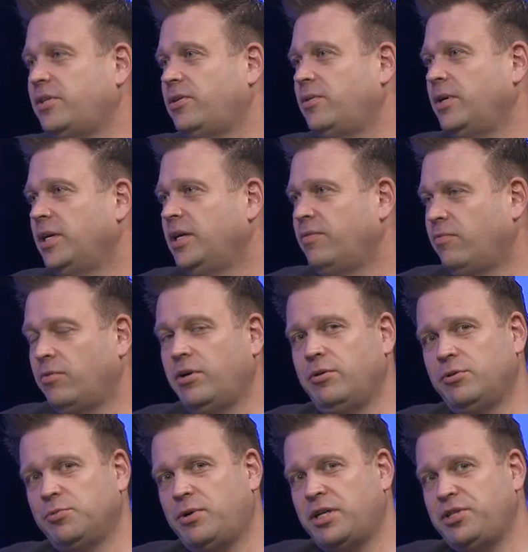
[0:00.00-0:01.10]
So for
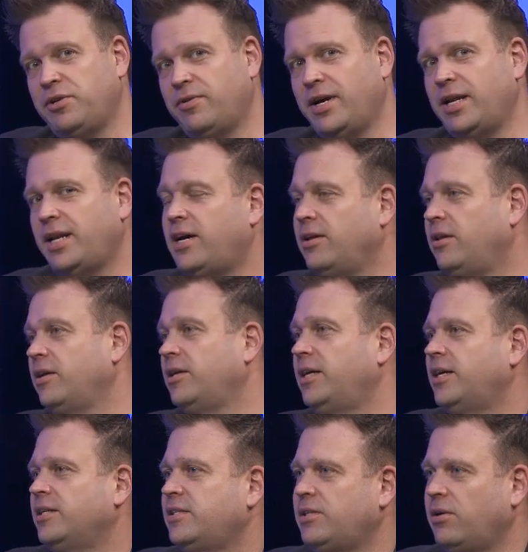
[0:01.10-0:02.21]
anyone who's watching right now, looking
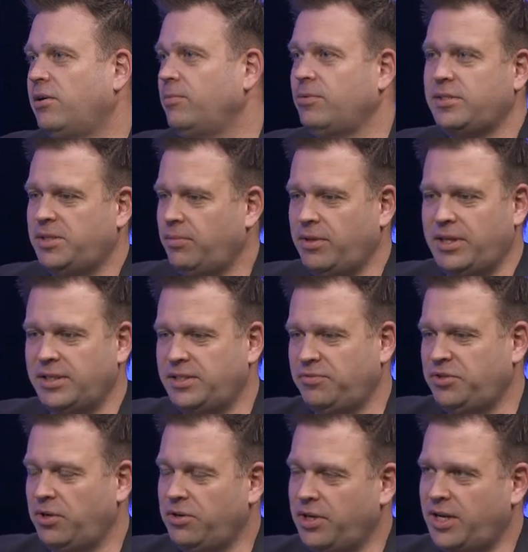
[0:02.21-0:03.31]
to get started with some of the things you've
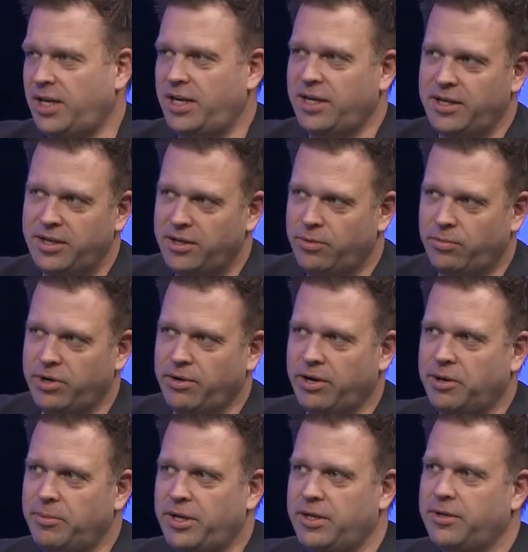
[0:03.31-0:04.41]
shown today, what do you
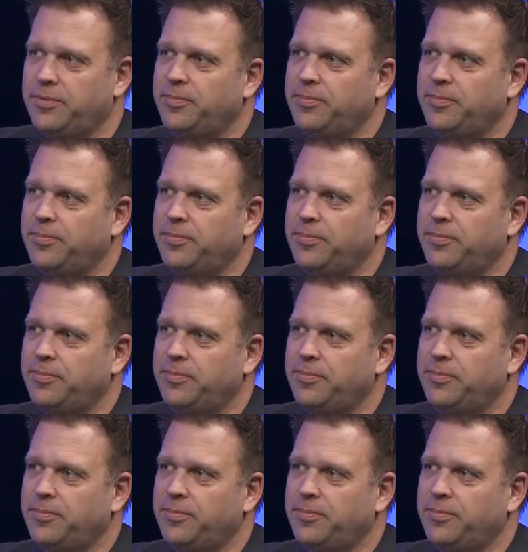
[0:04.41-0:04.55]
recommend?